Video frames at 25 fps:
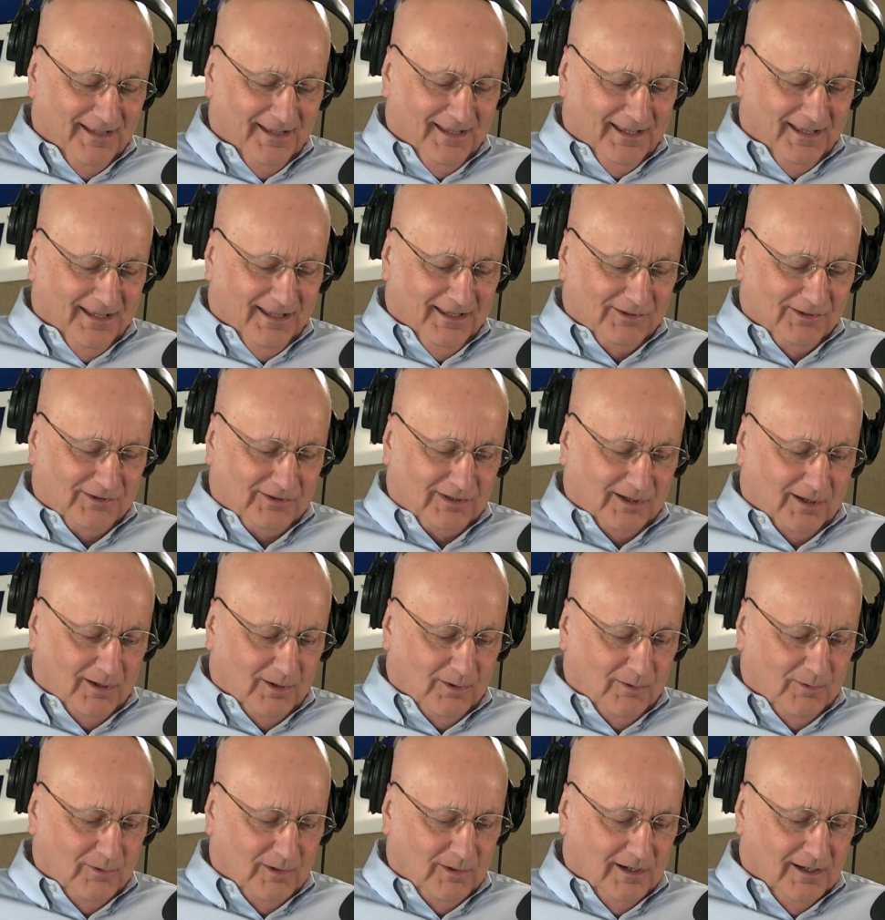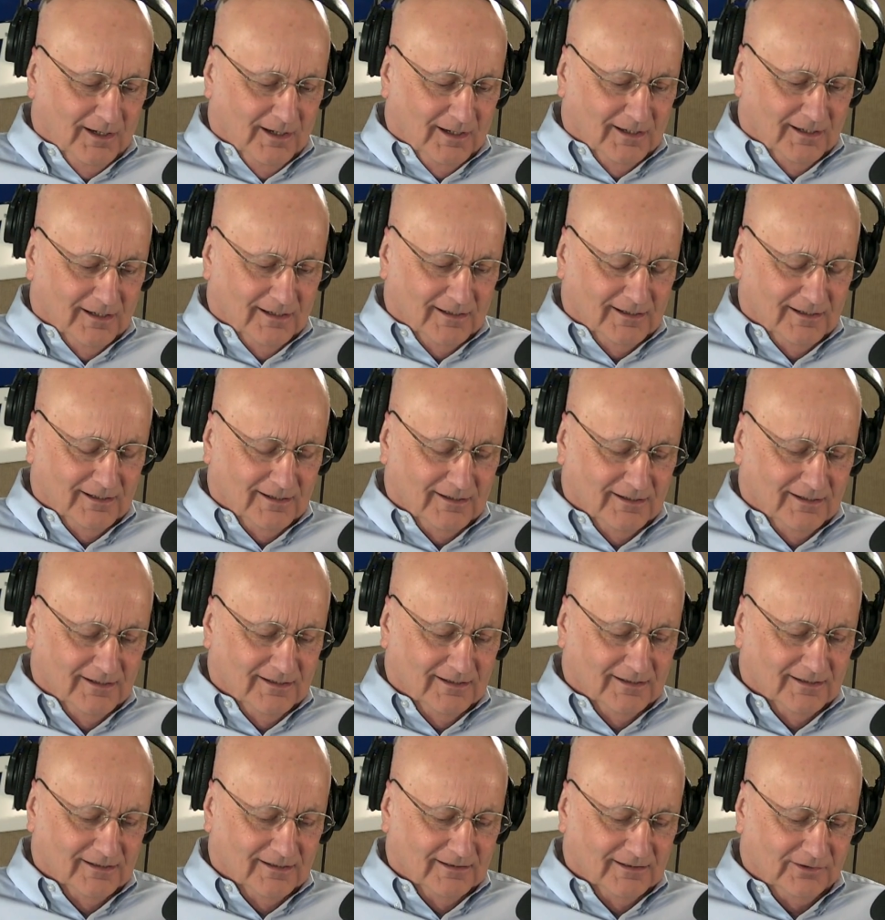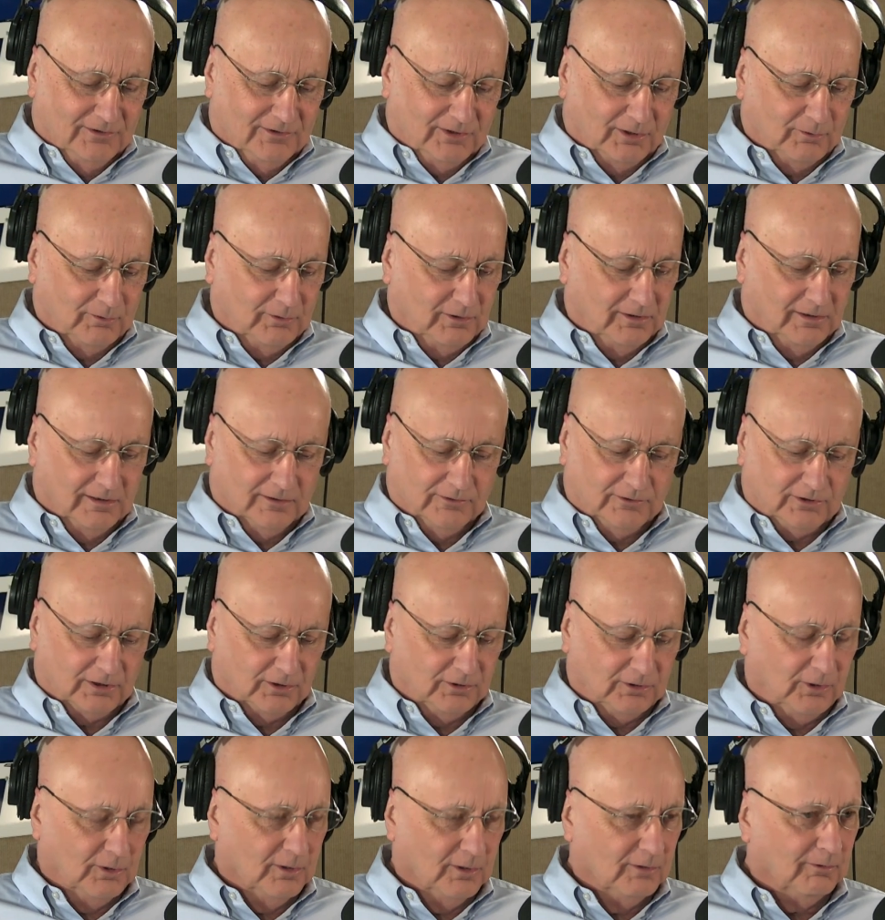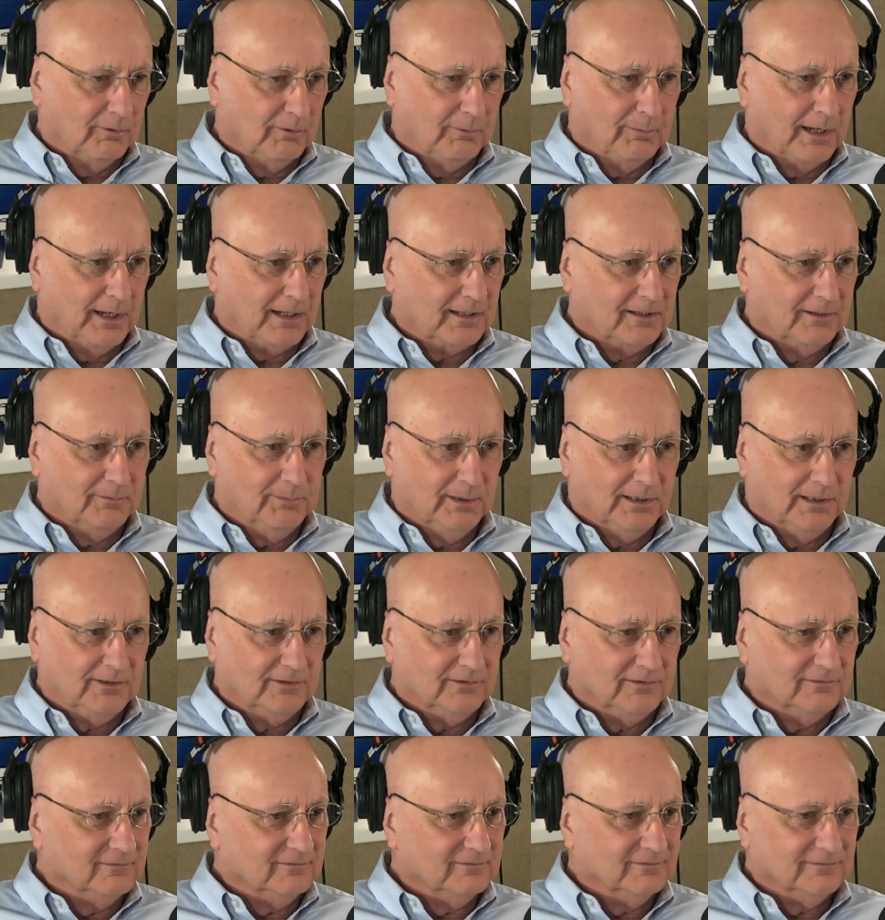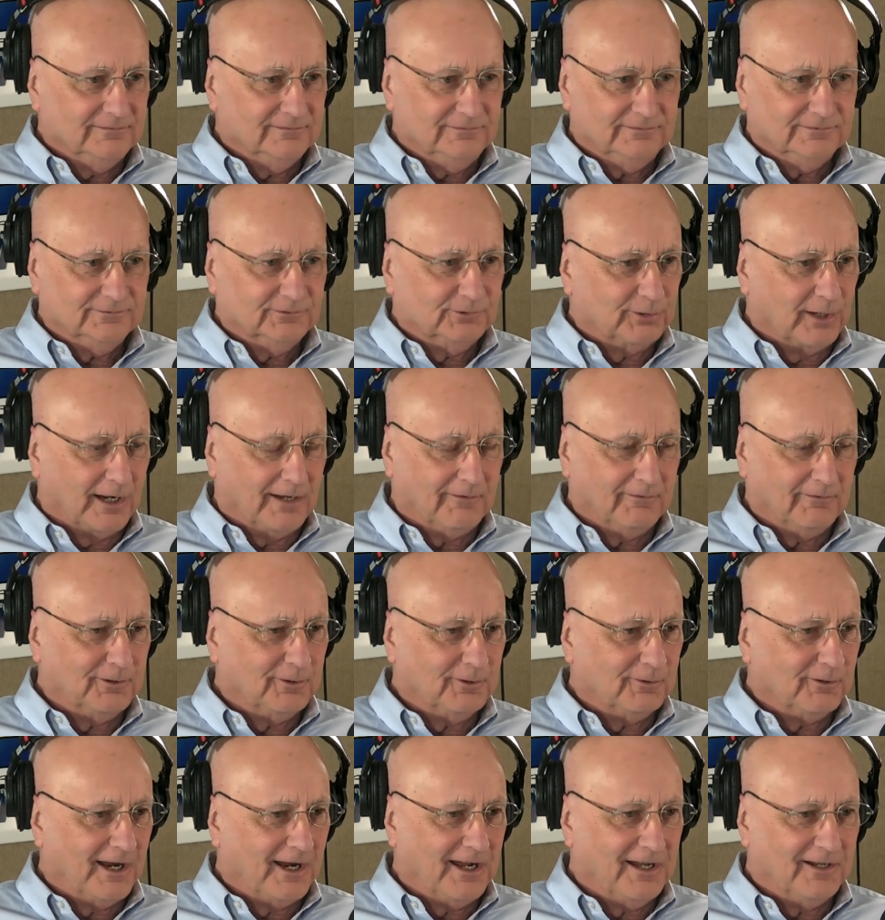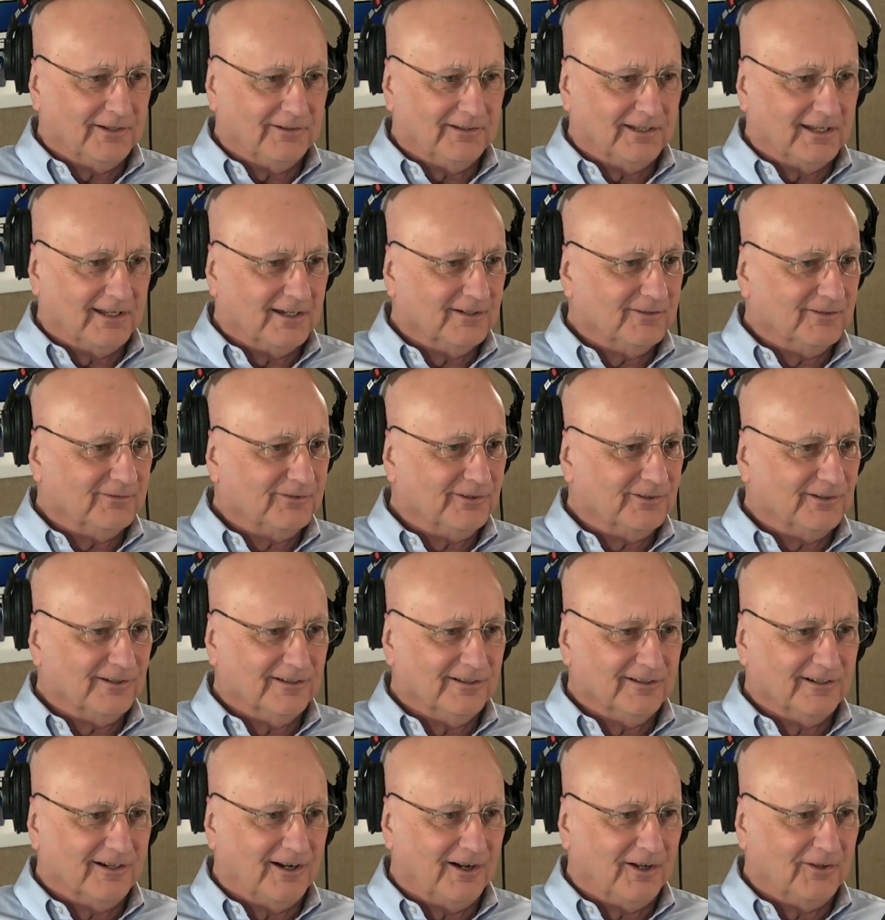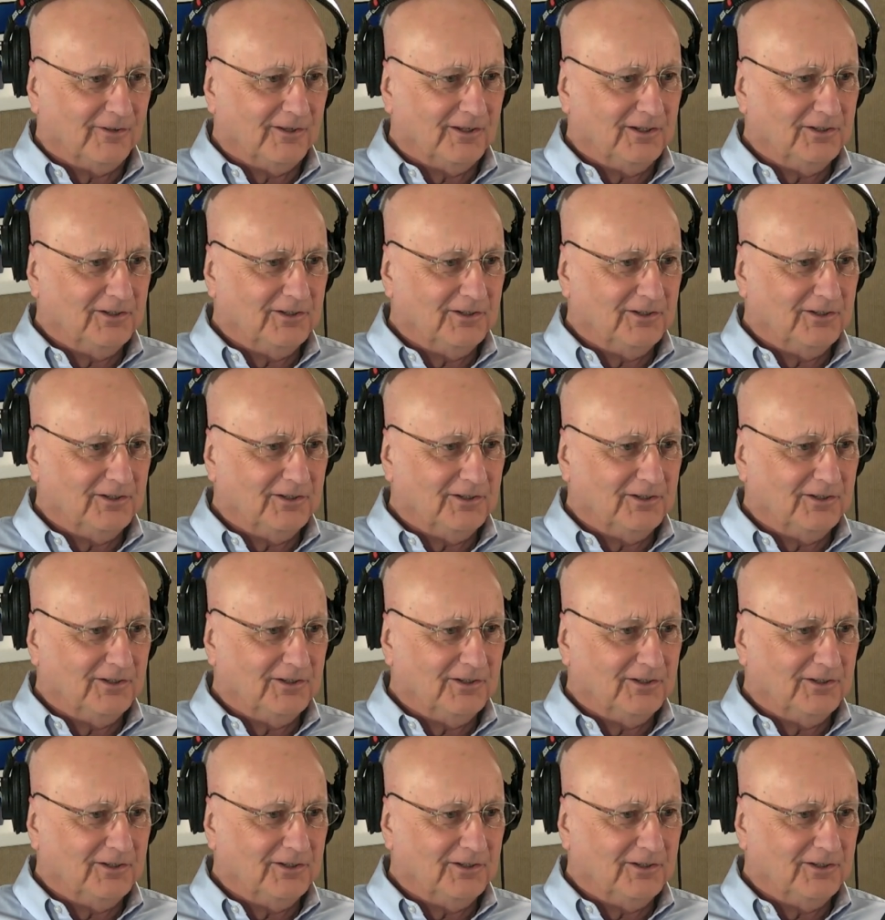so you and Rebecca have been traveling around now for all these